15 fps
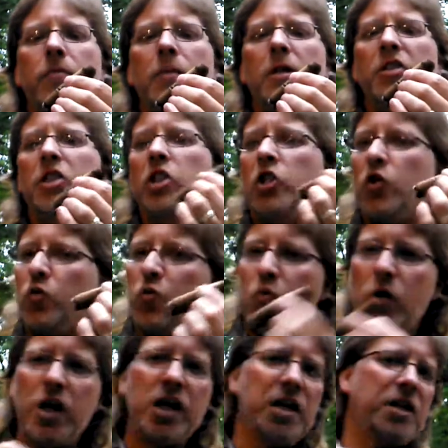is
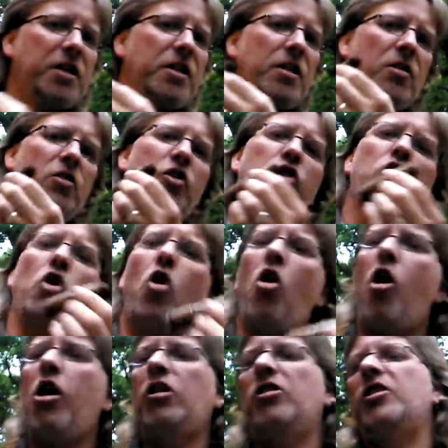sweet and
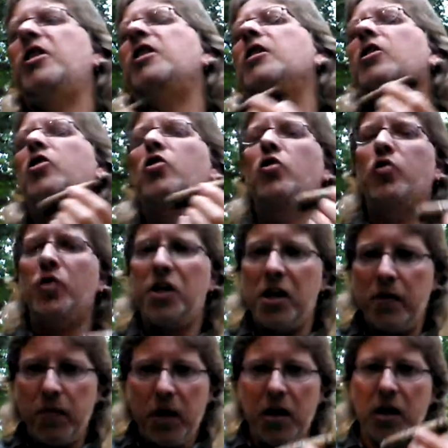chocolatey and
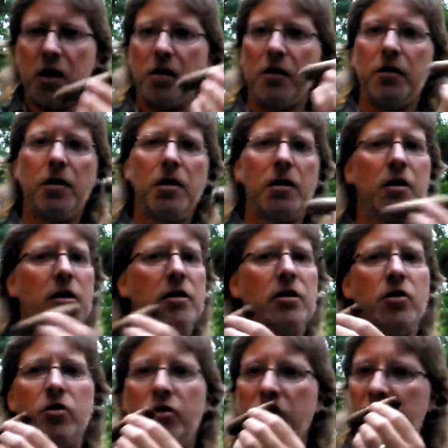creamy and
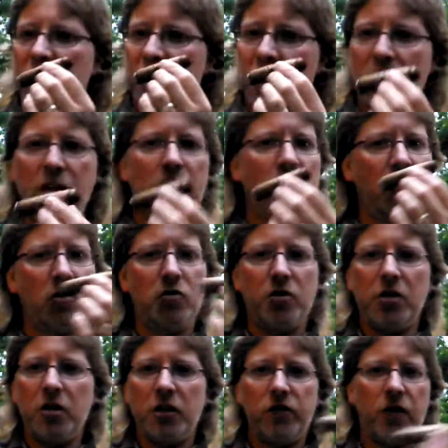you're just getting loads
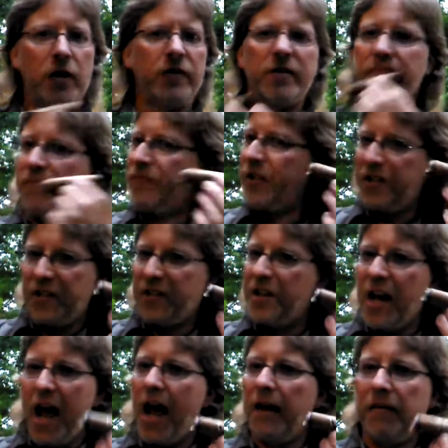of these flavors, this is
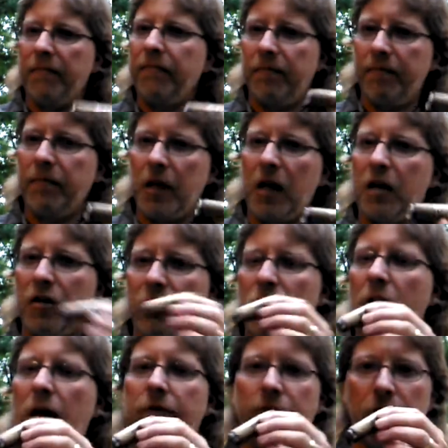not going to do
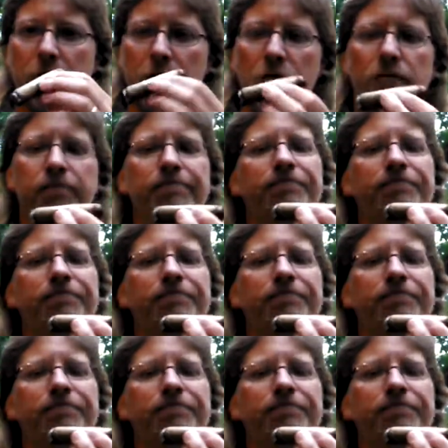that for you.